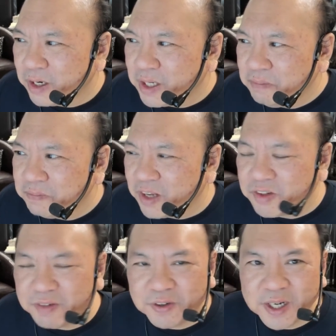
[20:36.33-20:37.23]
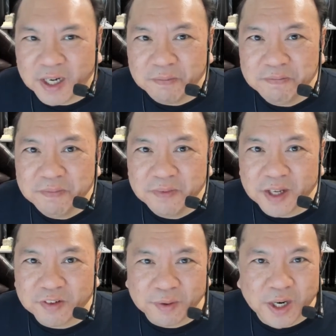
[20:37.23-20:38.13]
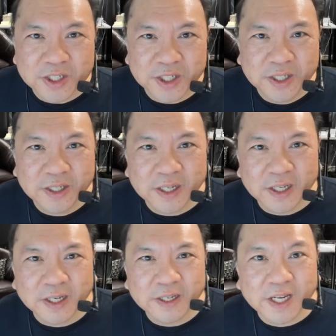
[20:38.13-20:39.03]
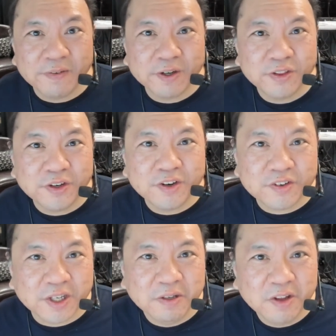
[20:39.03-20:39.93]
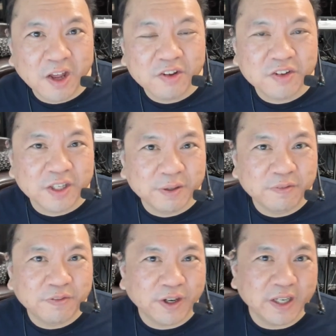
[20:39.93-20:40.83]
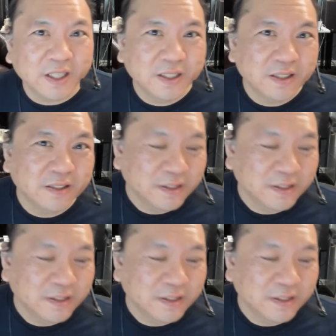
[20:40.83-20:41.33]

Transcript: Nick, that's it for now. Thanks for watching and have a good Thursday. I'll see you on Friday.